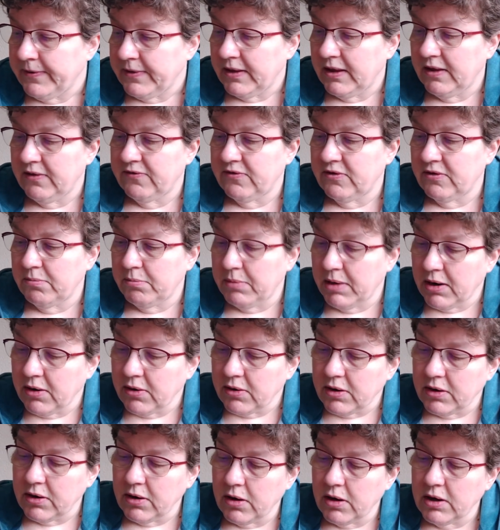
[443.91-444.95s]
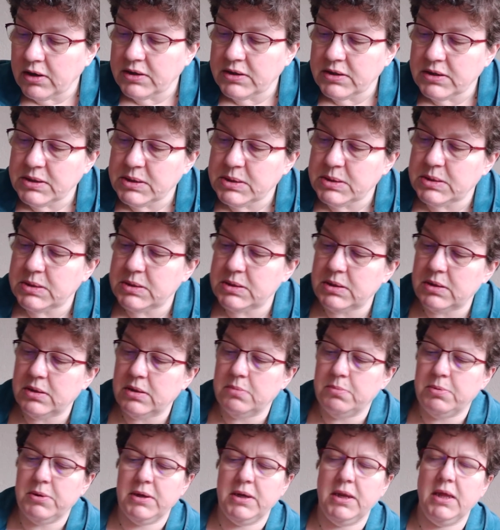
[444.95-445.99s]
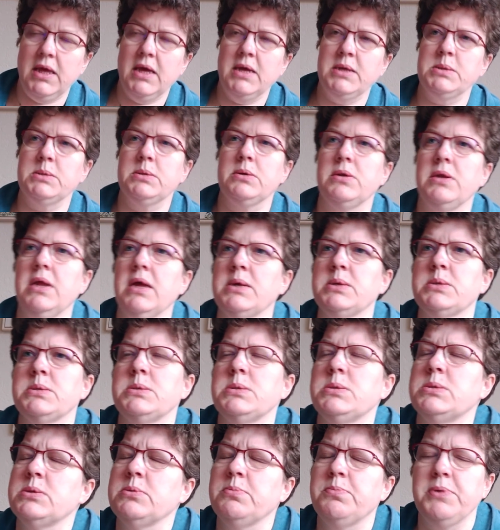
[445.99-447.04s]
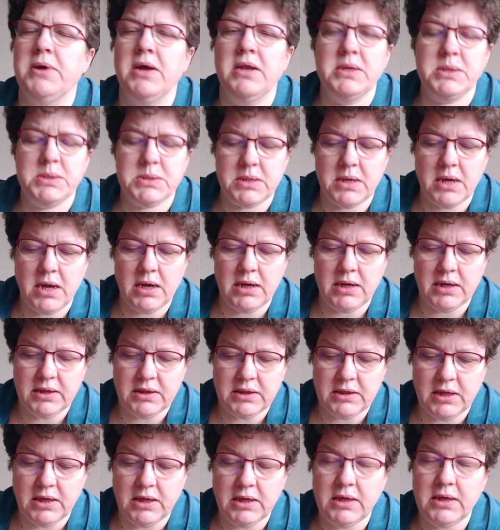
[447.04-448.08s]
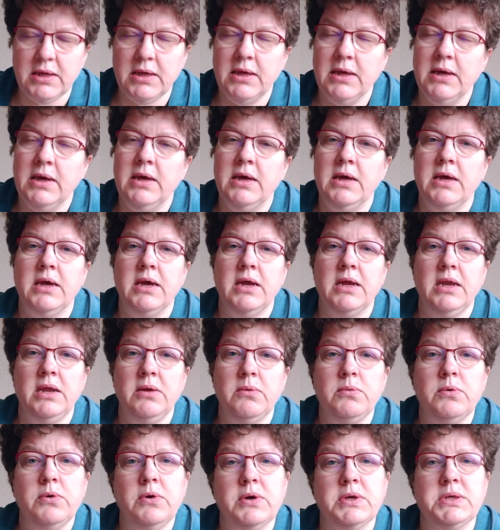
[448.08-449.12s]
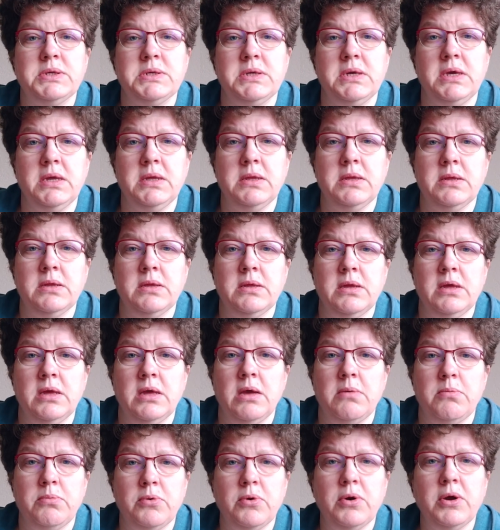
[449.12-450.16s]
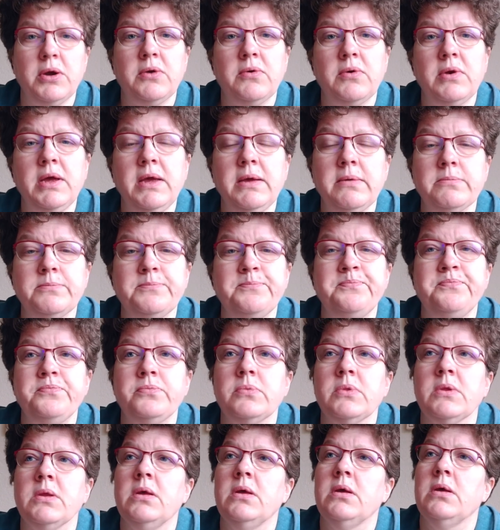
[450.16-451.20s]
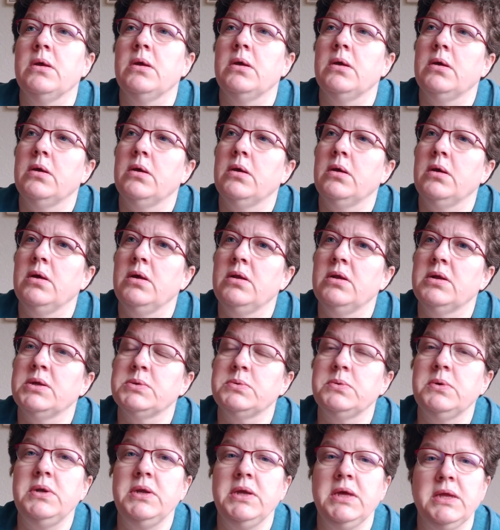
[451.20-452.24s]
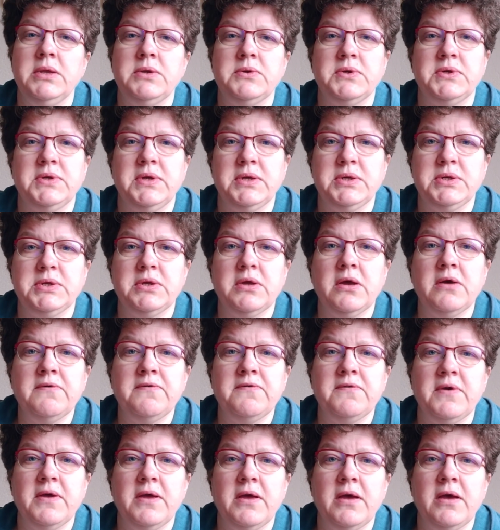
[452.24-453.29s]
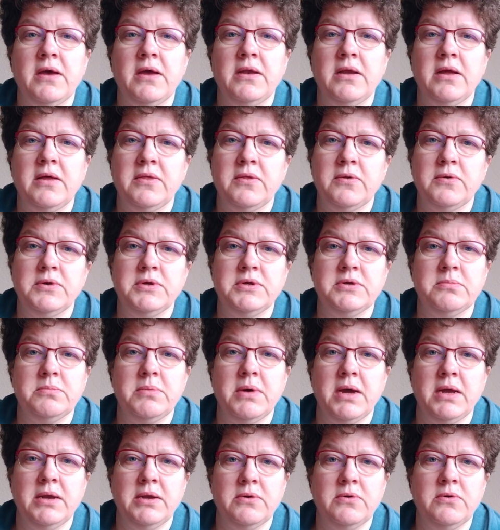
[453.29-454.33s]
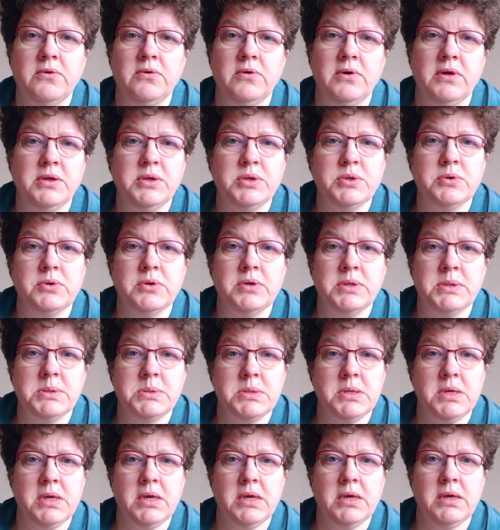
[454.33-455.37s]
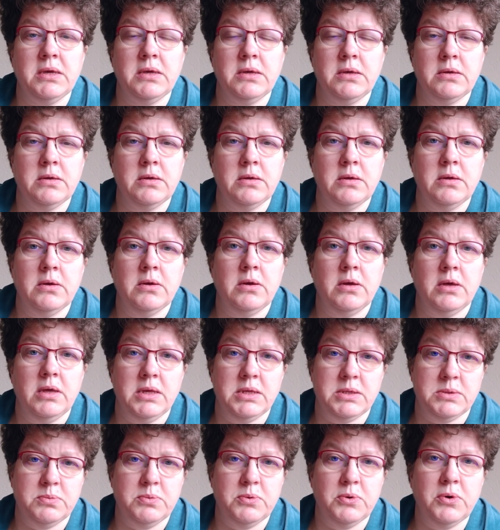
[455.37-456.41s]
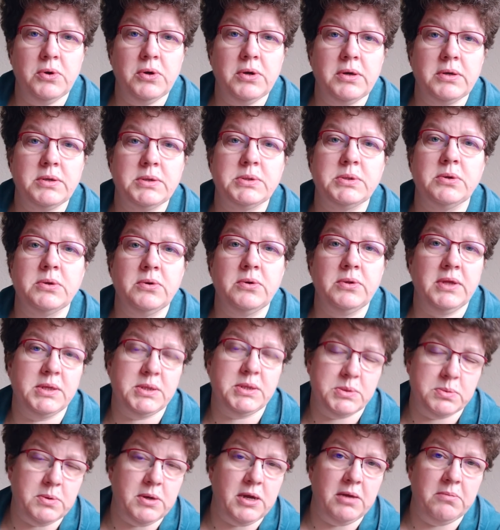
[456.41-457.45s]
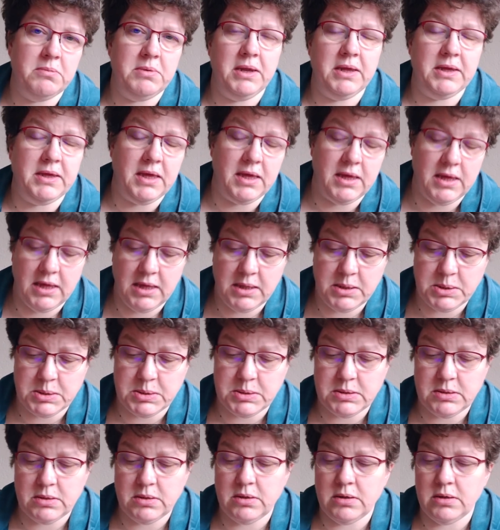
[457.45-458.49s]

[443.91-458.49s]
He's an American artist, but he has connections to Palestine, I think, and he works in embroidery. He does really interesting stuff, and I thought you might all enjoy seeing his work, so that's why I'm linking his